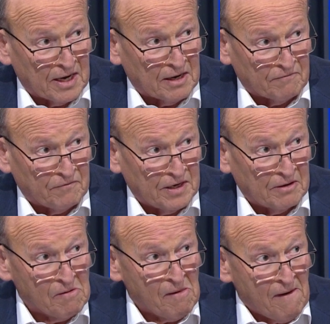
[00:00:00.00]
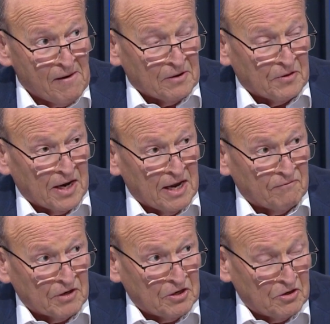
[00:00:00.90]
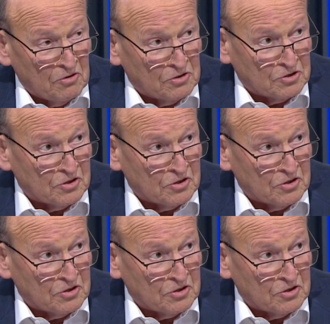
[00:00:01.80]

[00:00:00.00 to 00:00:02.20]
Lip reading: outfit. They have a huge